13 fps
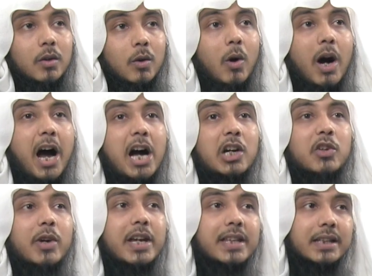or how
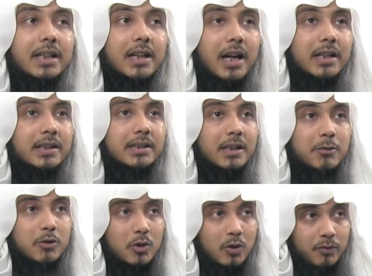great they are in
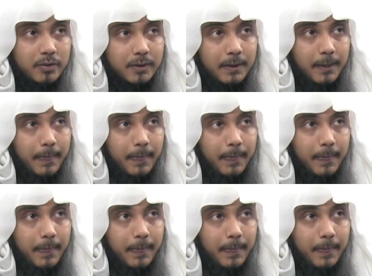terms of